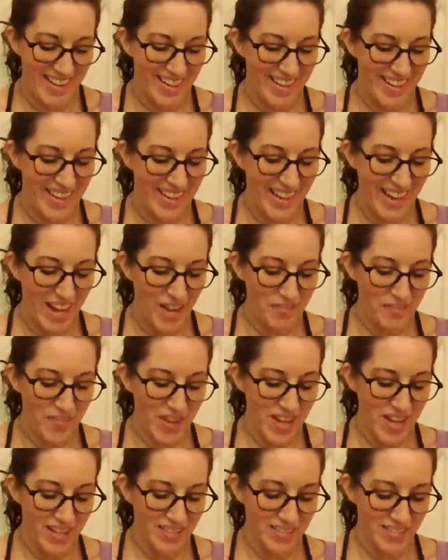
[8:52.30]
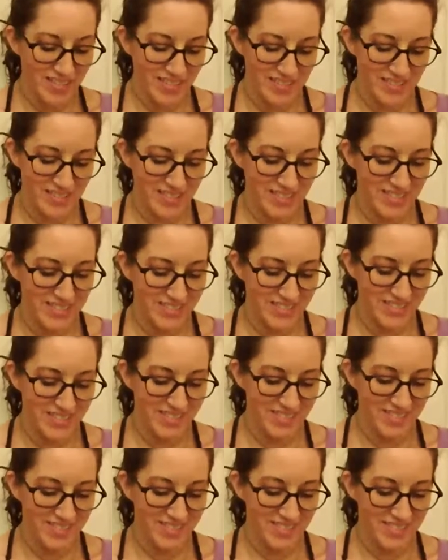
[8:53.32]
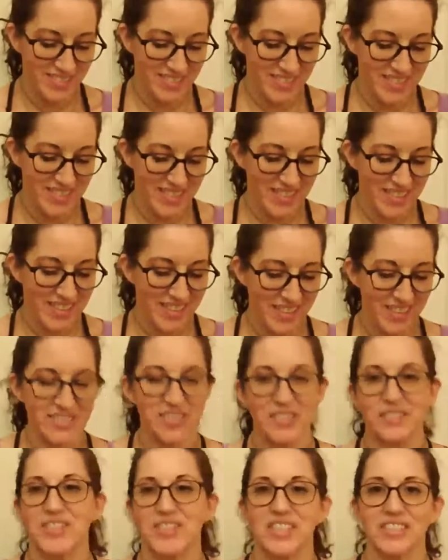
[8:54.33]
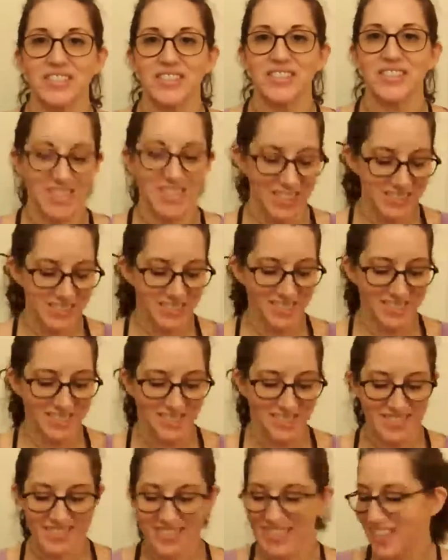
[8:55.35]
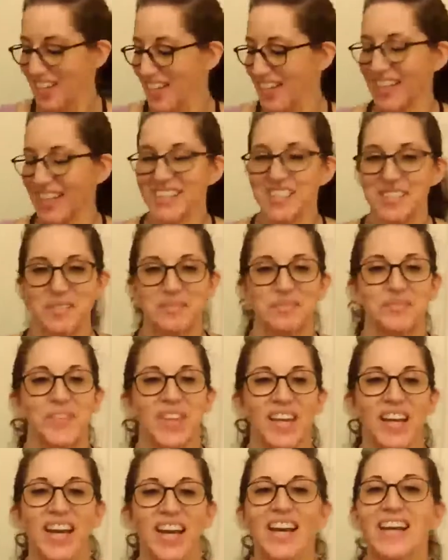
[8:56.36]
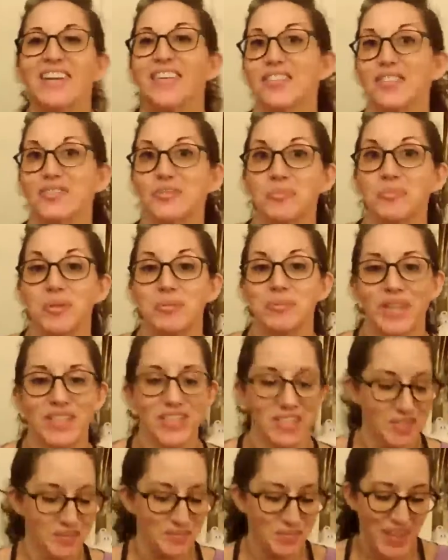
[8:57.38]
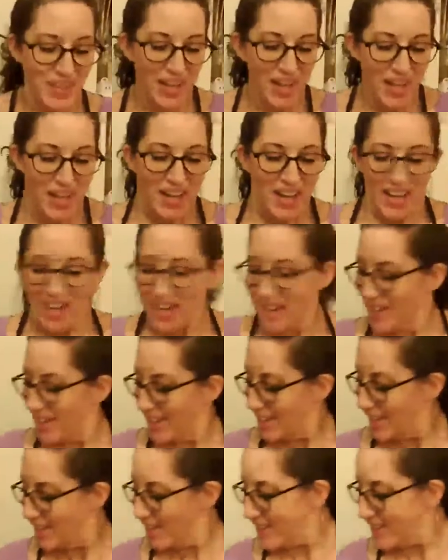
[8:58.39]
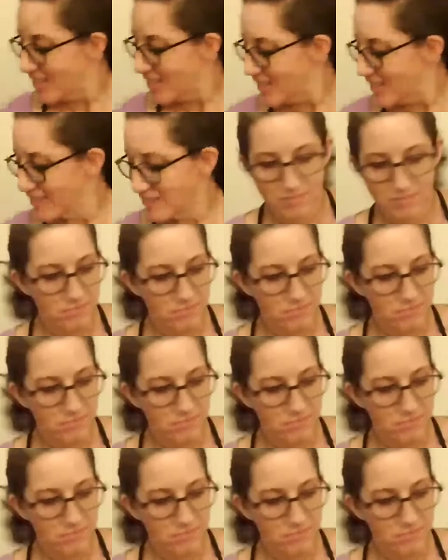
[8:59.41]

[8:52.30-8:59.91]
Have fun. Gotta love technology. All right, guys. Thanks for being patient. So, without further ado.